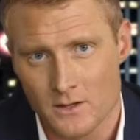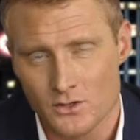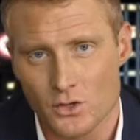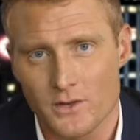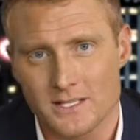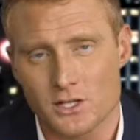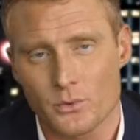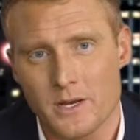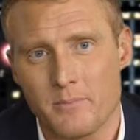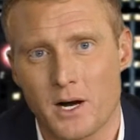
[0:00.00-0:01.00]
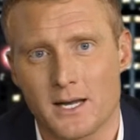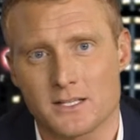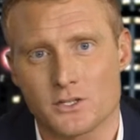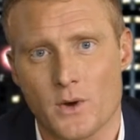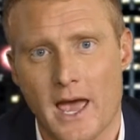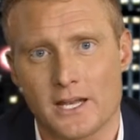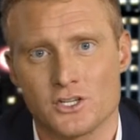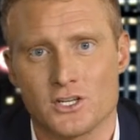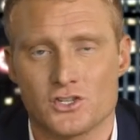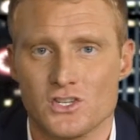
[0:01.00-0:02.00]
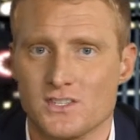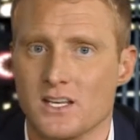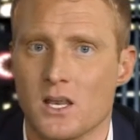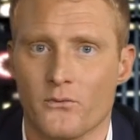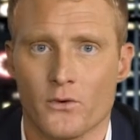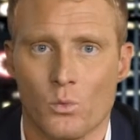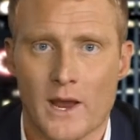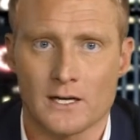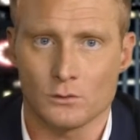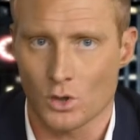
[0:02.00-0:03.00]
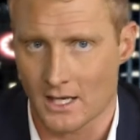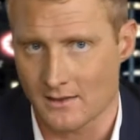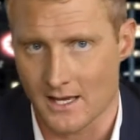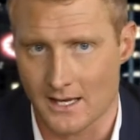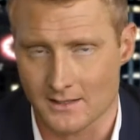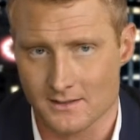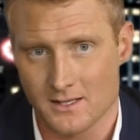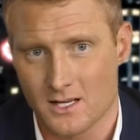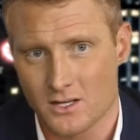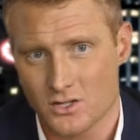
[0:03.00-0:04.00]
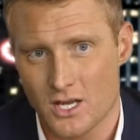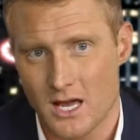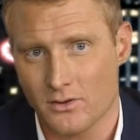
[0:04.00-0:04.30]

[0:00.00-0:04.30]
So this three-bucket strategy is just a different way to look at things. So you have